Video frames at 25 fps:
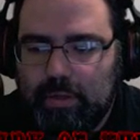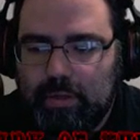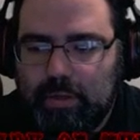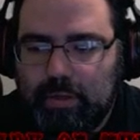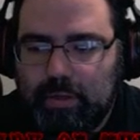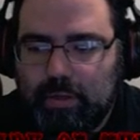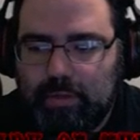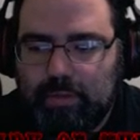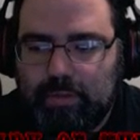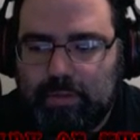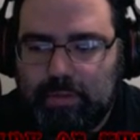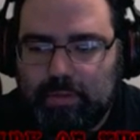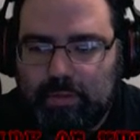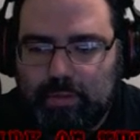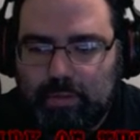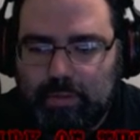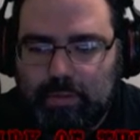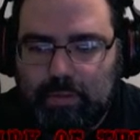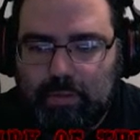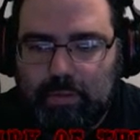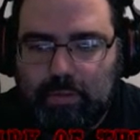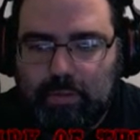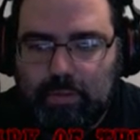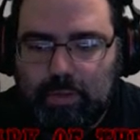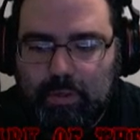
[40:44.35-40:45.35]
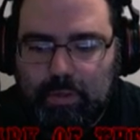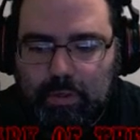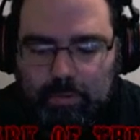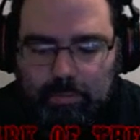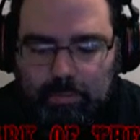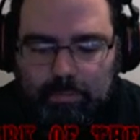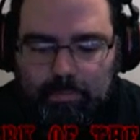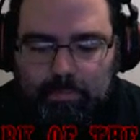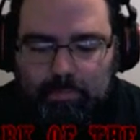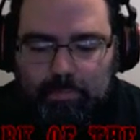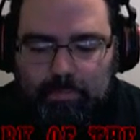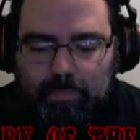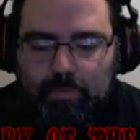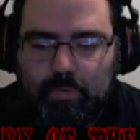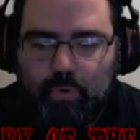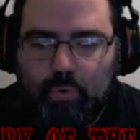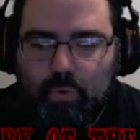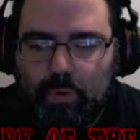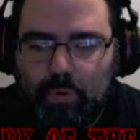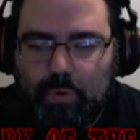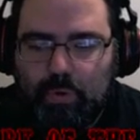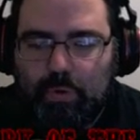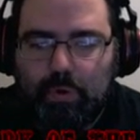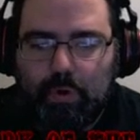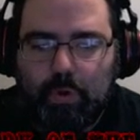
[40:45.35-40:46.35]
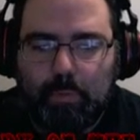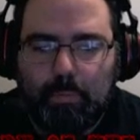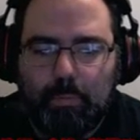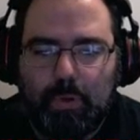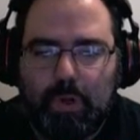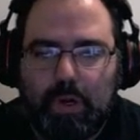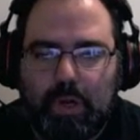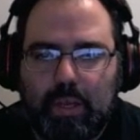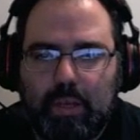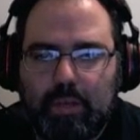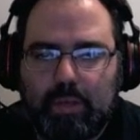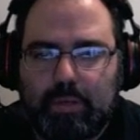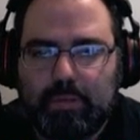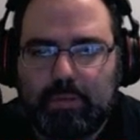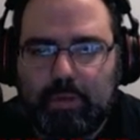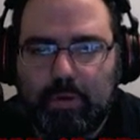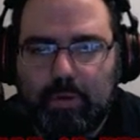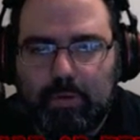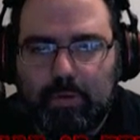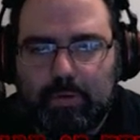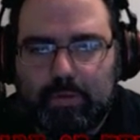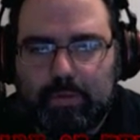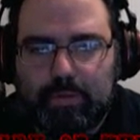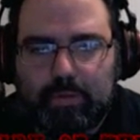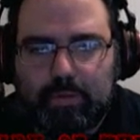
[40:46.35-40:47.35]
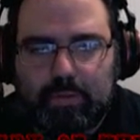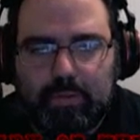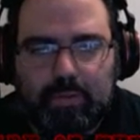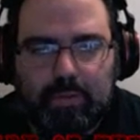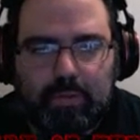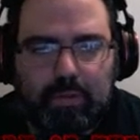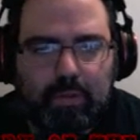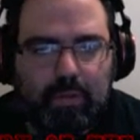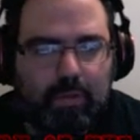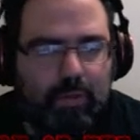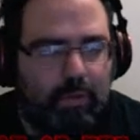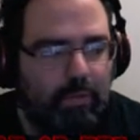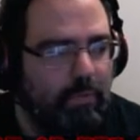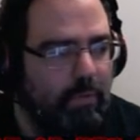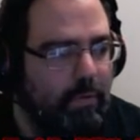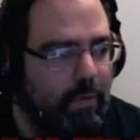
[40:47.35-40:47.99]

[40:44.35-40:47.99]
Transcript: Yes. Pool your money, so it's uh,